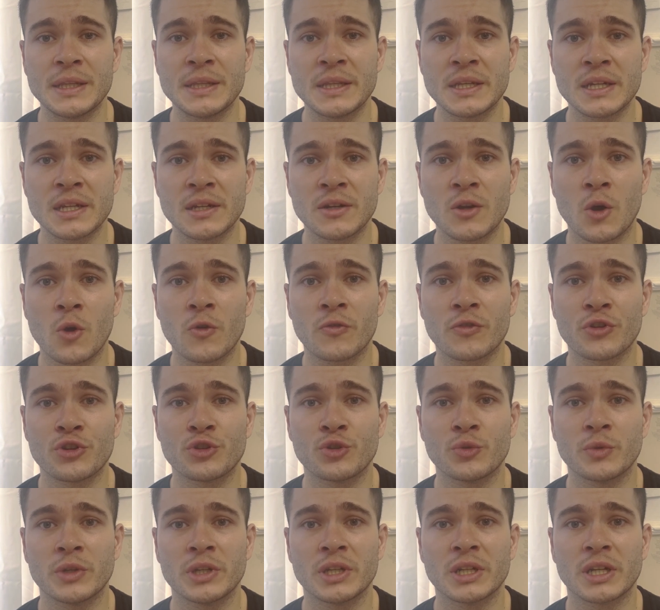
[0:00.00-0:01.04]
didn't
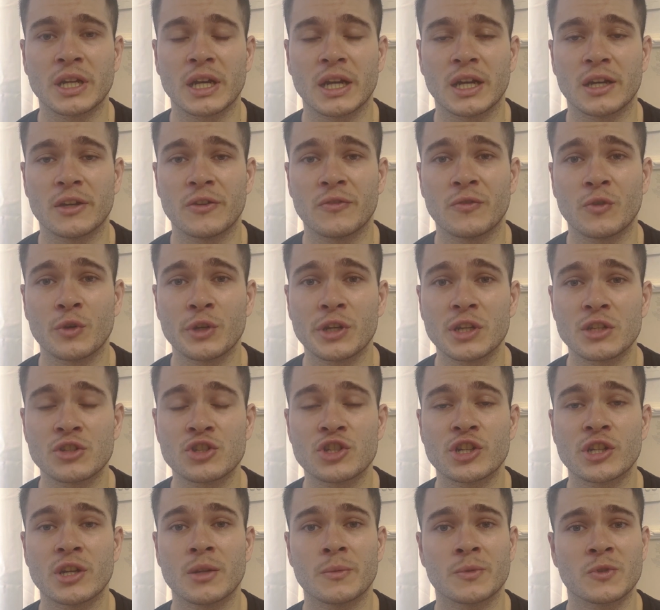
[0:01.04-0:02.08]
overdo it. I avoided
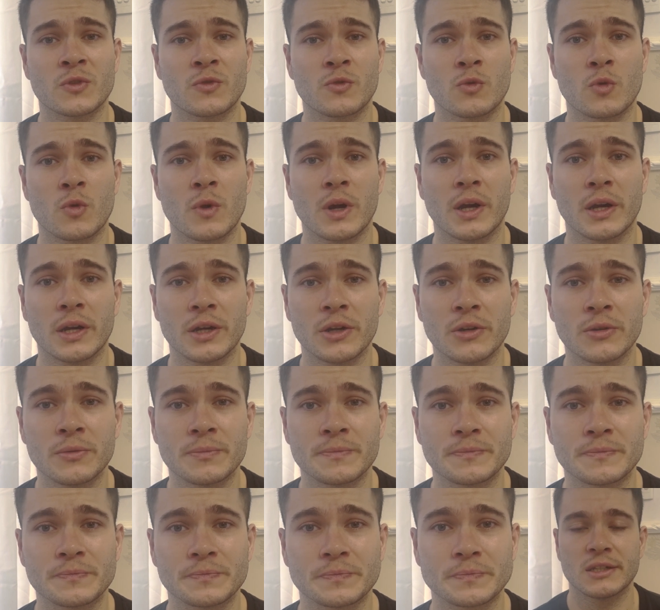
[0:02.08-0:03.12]
chin-ups for a while,
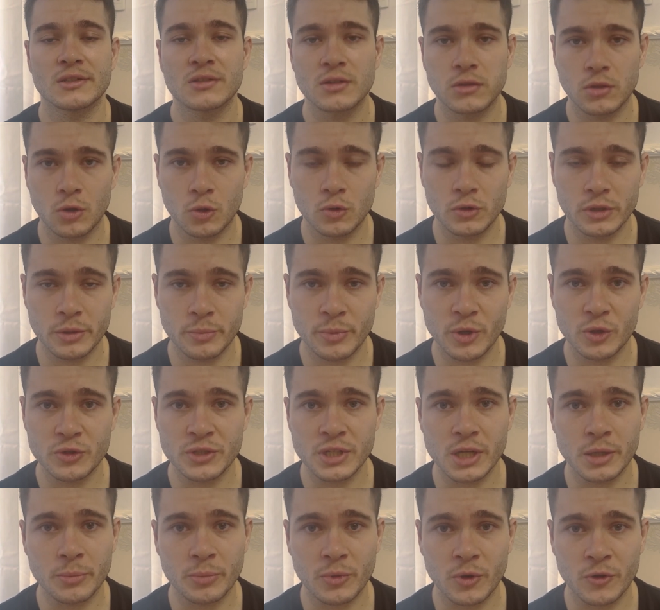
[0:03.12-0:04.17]
slowly built
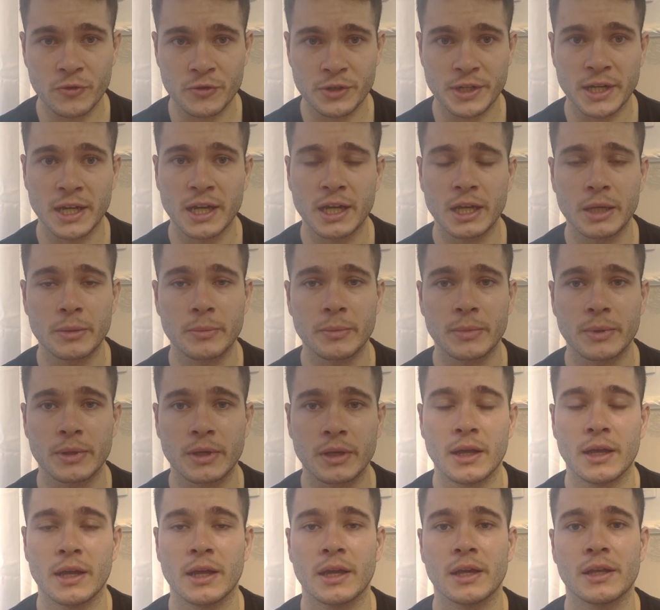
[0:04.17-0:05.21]
up over time,
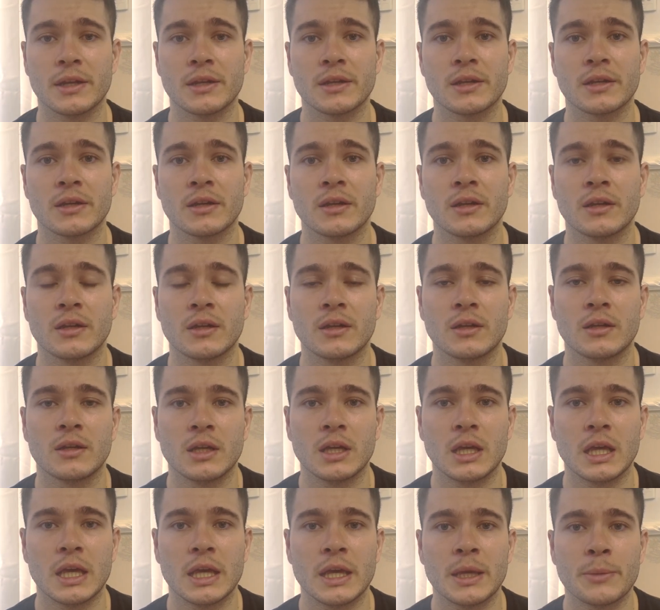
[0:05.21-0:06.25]
and
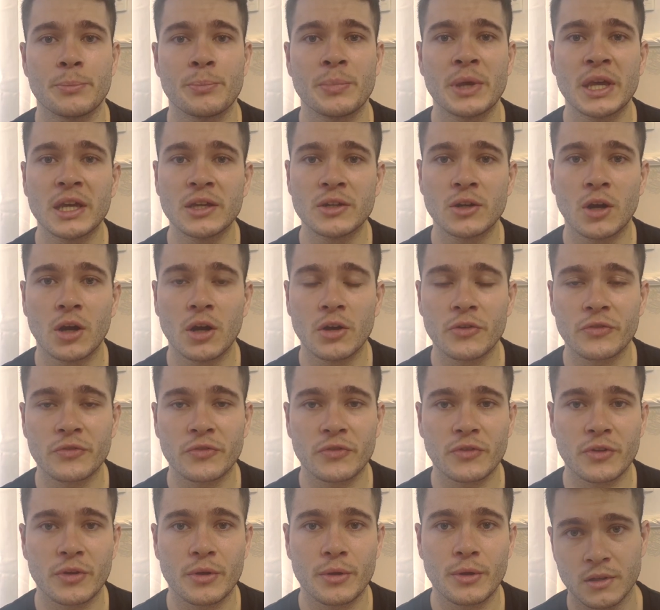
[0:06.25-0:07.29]
it paid off.
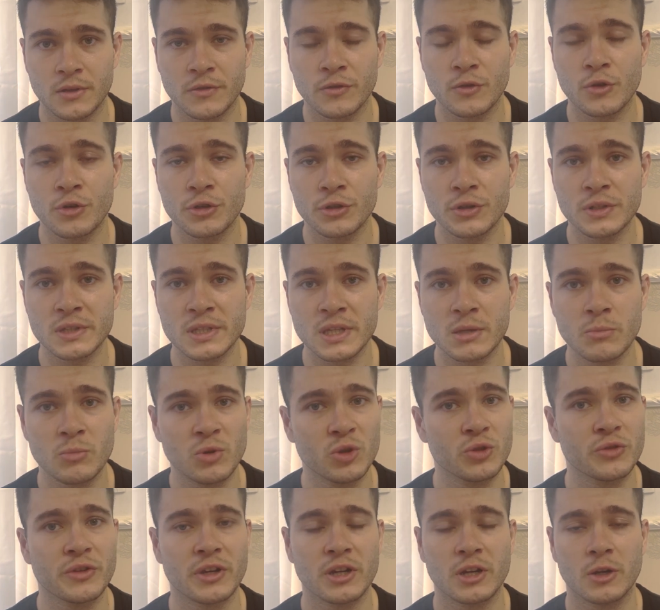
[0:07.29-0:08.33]
If you are in the same
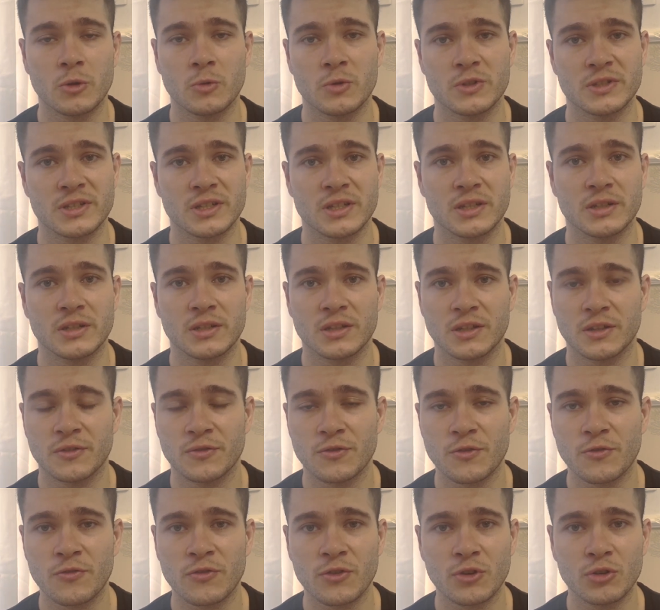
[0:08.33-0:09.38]
boat that I was in, if you
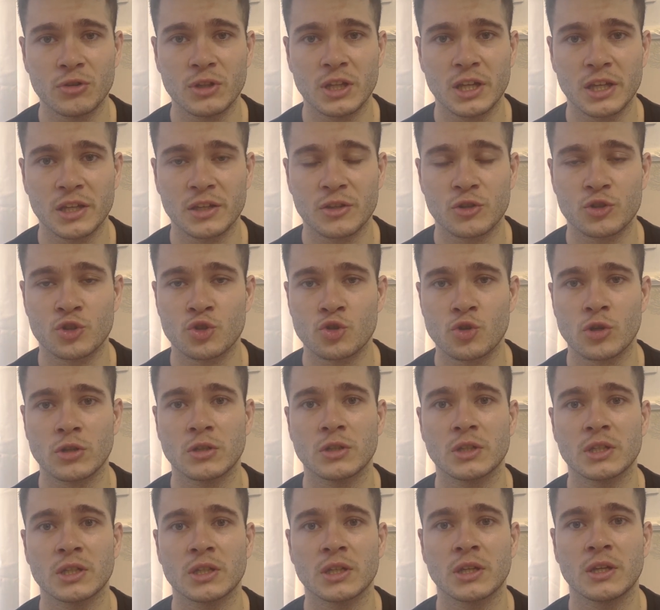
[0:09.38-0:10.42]
feel like you're
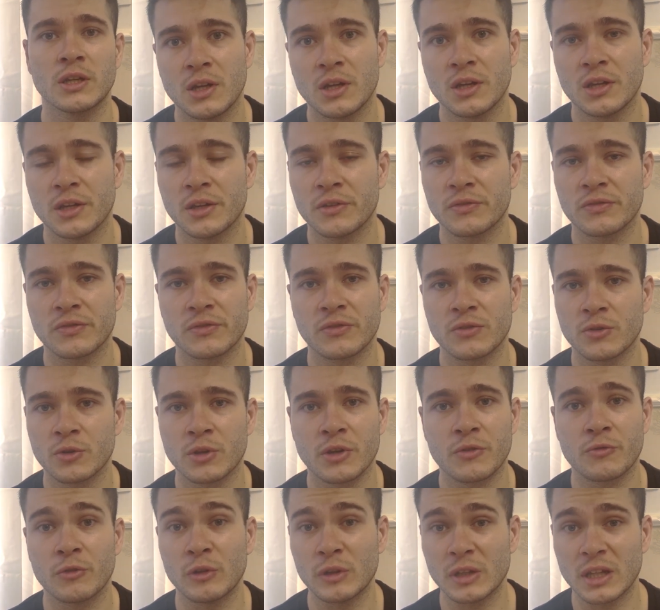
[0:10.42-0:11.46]
struggling, if you
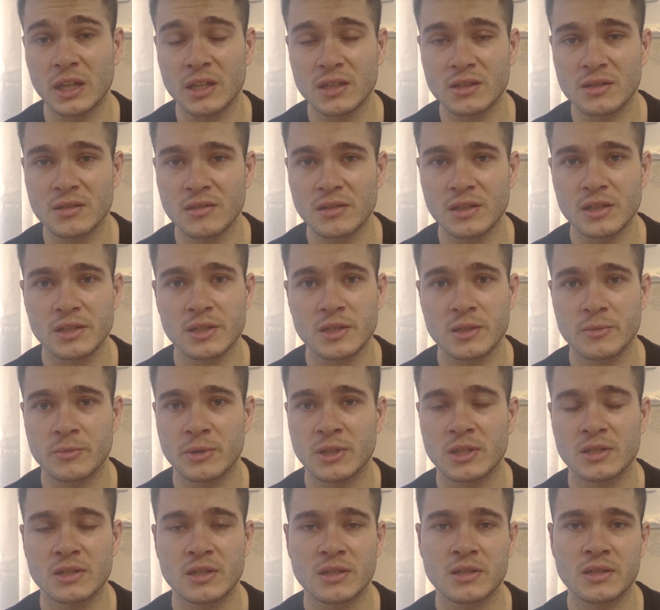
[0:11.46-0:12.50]
can relate to this,
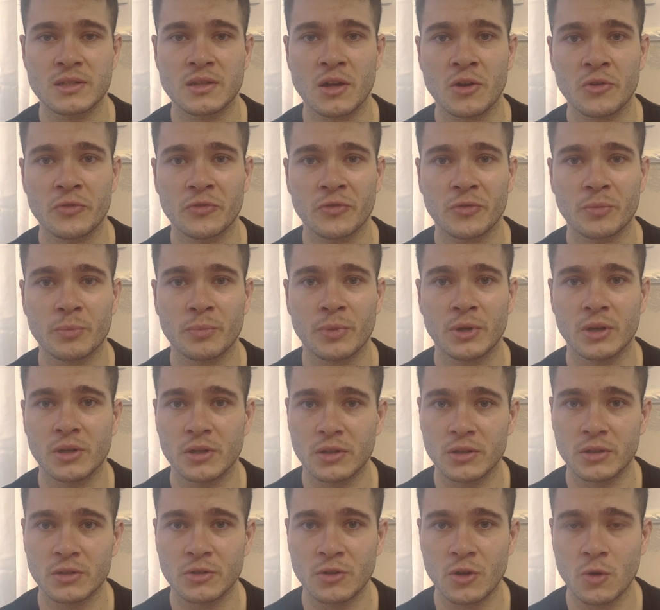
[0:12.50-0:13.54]
because it's tough, but
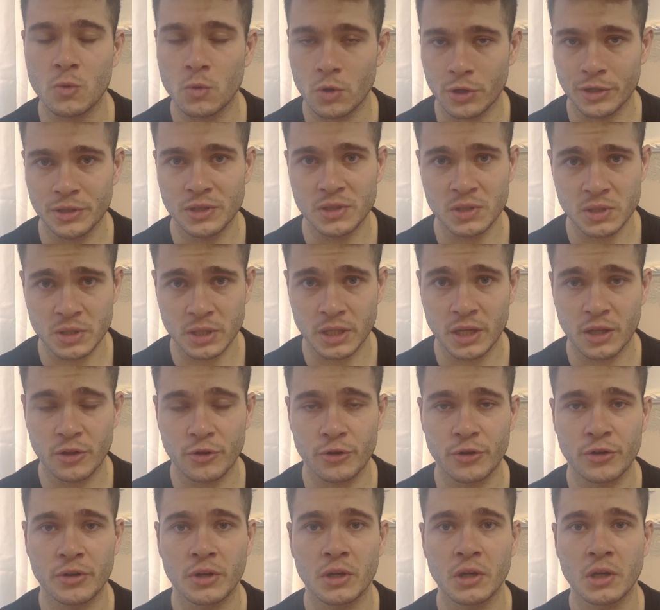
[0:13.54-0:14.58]
you know, we're in this
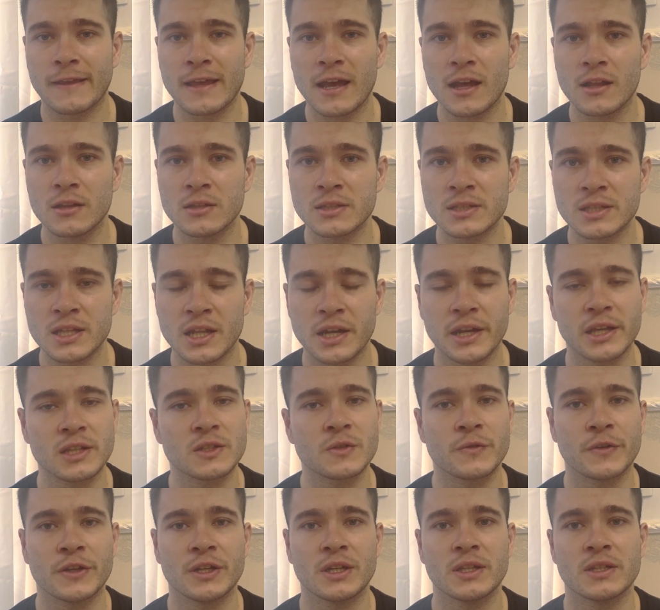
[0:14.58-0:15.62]
together. Calisthenics
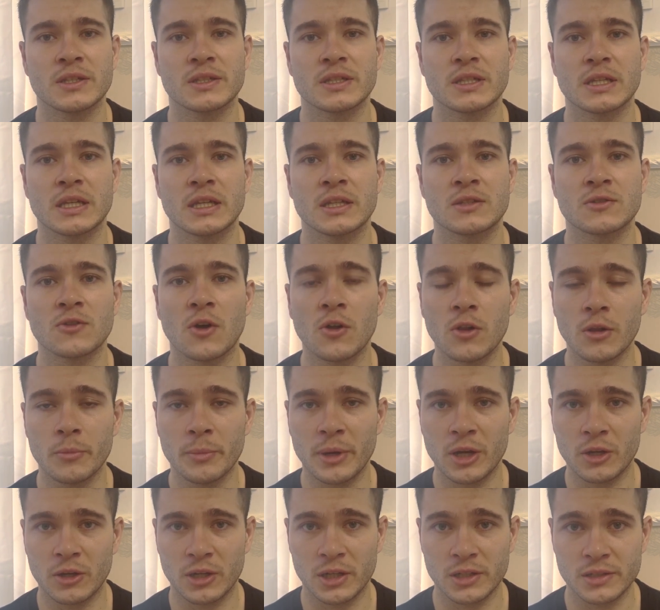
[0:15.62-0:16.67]
fitness, it's all
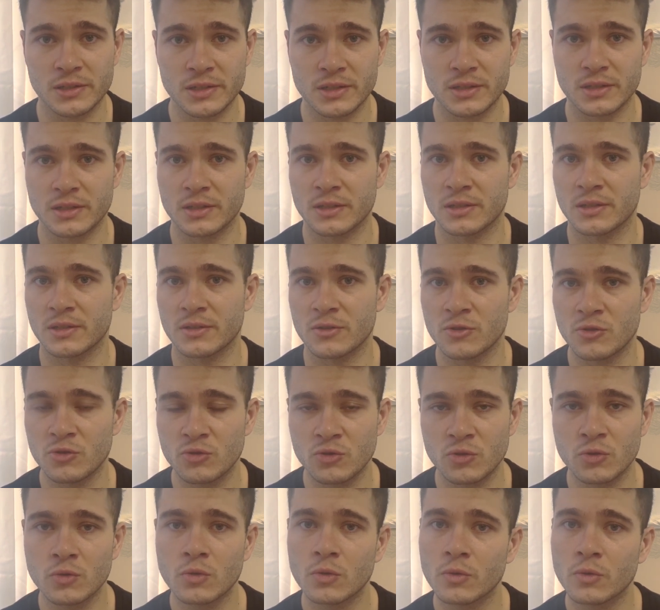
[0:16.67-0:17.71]
about us. It's you